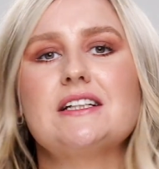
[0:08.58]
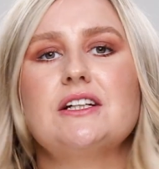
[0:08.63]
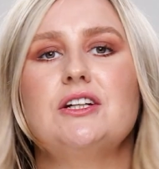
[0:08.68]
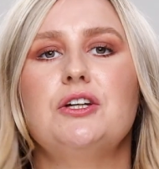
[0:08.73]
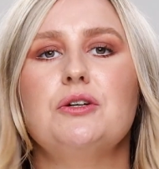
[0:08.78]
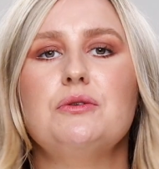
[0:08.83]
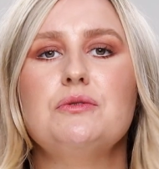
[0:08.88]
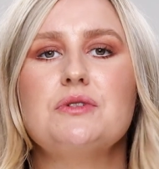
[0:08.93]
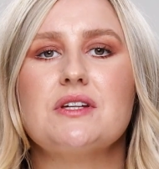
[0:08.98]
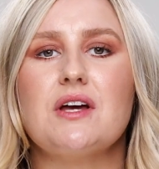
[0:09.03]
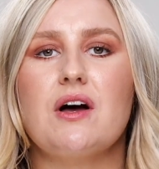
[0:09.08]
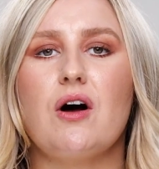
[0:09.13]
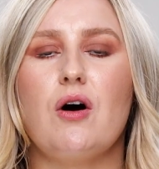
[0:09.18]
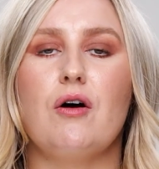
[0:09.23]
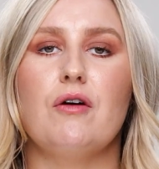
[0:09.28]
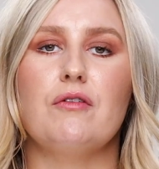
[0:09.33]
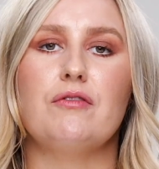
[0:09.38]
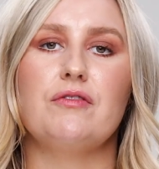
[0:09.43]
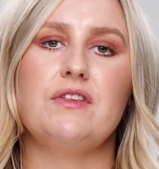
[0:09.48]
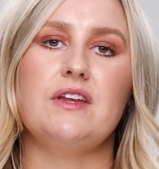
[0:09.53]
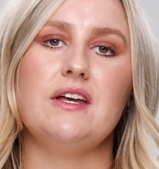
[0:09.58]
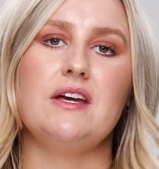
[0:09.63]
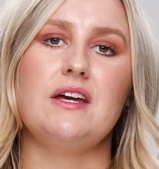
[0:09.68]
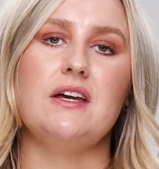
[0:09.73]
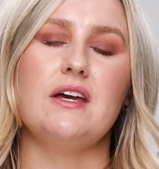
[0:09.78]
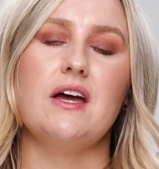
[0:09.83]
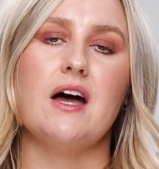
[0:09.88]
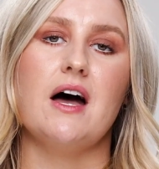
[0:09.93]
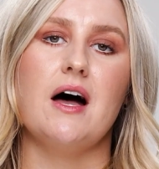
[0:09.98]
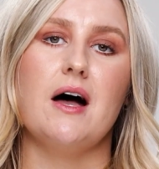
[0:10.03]
a user of
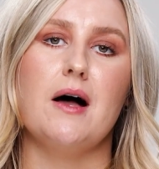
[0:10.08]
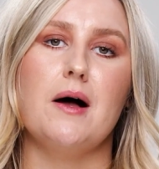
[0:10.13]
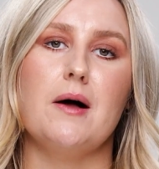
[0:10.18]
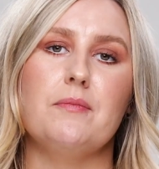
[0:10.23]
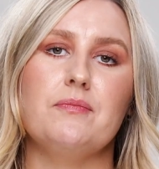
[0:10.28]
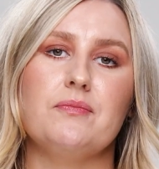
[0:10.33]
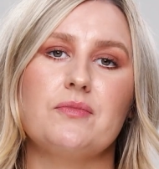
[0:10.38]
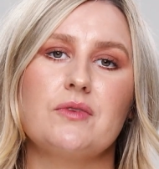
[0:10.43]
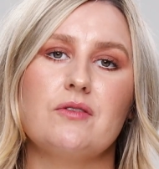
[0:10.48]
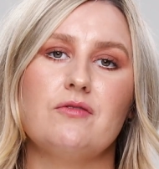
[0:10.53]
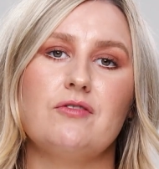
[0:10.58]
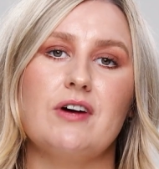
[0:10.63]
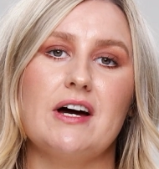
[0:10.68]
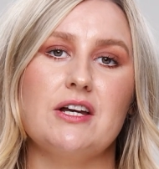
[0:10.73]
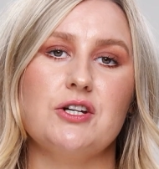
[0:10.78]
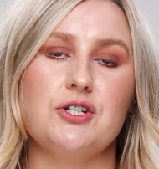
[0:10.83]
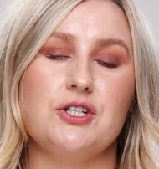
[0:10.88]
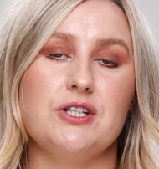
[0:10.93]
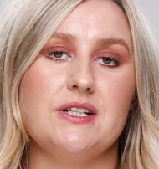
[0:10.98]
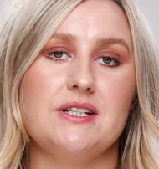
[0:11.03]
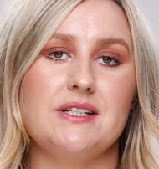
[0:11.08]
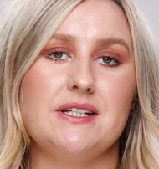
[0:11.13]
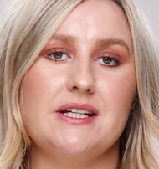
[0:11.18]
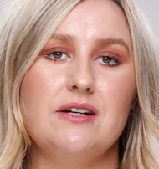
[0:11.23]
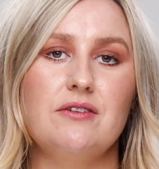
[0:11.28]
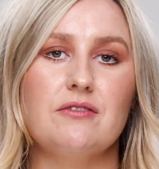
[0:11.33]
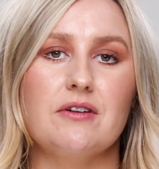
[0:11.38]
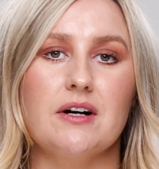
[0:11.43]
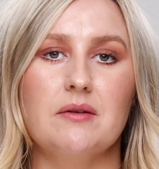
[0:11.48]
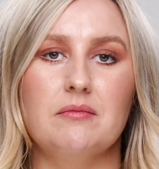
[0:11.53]
the Renergie
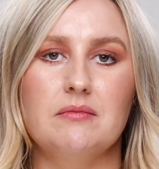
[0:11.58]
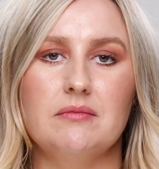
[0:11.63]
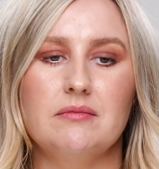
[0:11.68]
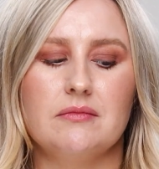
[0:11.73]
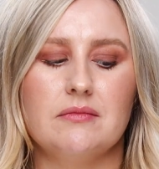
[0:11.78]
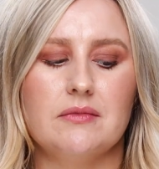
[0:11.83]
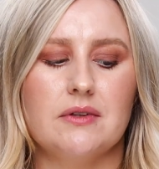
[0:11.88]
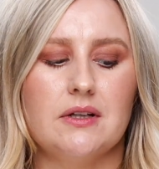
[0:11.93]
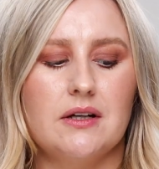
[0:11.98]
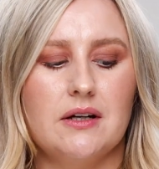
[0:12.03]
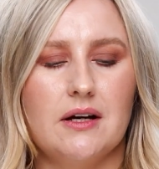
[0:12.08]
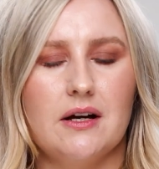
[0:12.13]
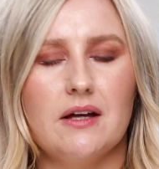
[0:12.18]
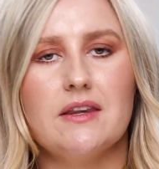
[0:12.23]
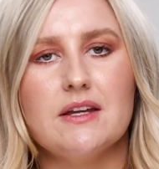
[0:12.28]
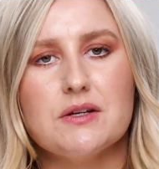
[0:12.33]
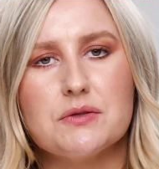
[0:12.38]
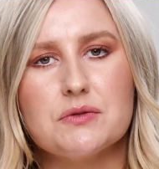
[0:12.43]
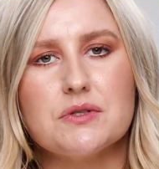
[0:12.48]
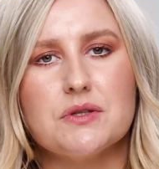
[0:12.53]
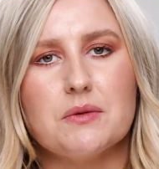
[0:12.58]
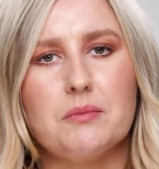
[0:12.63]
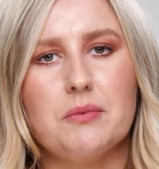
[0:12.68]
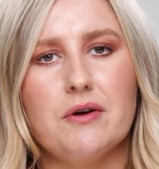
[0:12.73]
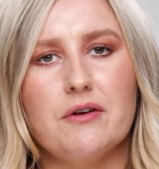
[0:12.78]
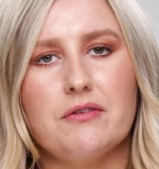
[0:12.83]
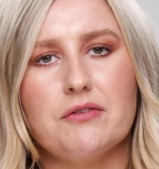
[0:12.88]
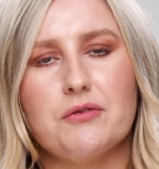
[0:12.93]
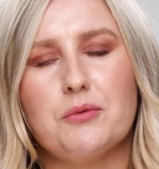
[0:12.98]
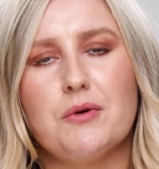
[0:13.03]
serum, this was the
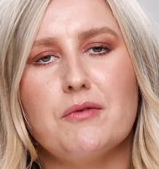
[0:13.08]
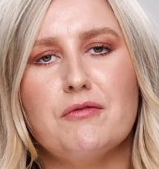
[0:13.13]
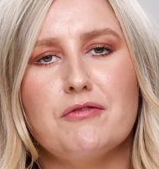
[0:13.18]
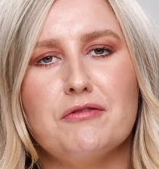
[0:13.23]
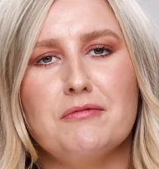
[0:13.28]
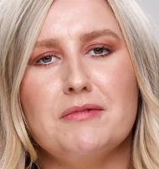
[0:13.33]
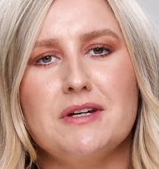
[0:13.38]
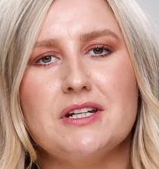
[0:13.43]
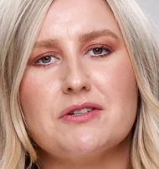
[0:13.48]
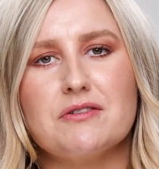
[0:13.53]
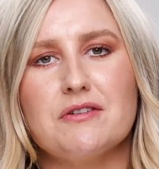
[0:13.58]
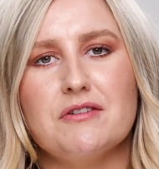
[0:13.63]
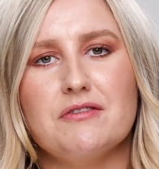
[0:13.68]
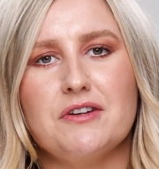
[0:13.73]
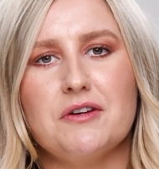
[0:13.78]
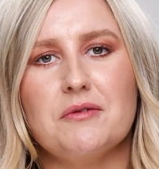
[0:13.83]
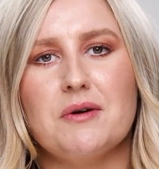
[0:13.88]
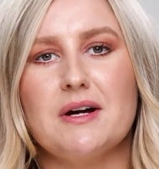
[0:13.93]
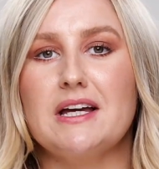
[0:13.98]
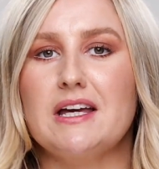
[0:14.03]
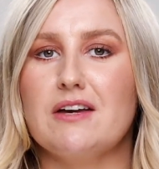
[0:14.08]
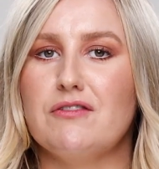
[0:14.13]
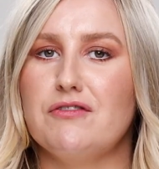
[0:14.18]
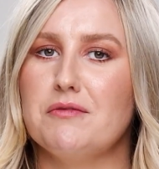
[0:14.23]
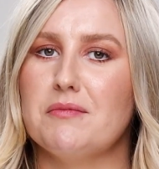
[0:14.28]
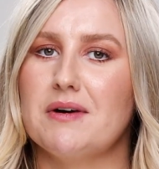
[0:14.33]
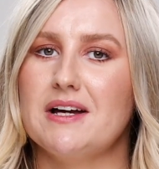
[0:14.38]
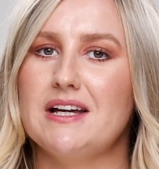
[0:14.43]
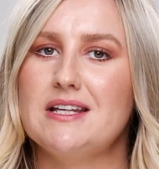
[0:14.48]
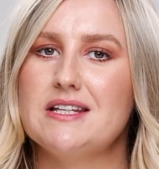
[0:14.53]
perfect one for me to review and give you
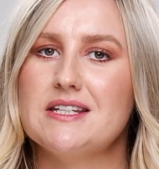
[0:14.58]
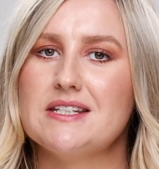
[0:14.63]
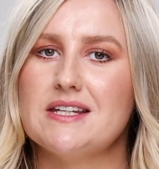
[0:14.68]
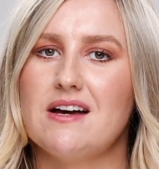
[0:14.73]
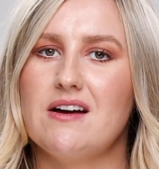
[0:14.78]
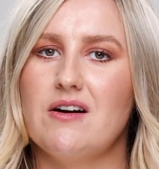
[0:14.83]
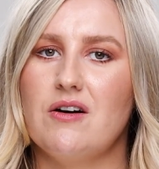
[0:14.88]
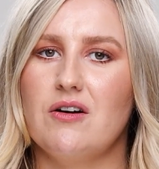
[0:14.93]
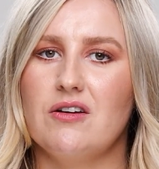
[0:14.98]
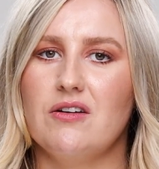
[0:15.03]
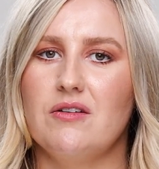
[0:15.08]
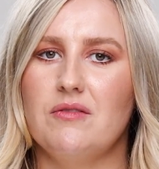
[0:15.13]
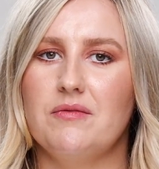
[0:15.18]
my insight on.